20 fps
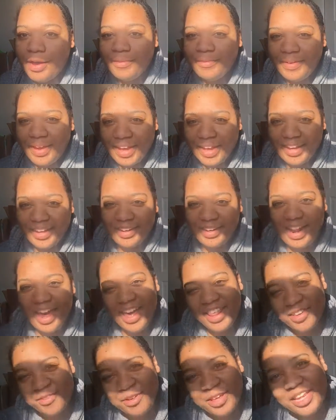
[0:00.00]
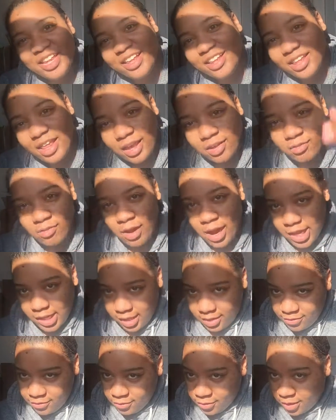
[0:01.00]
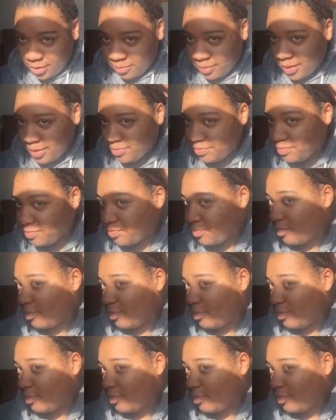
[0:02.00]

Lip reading: All right, now that we look like Riley Freeman,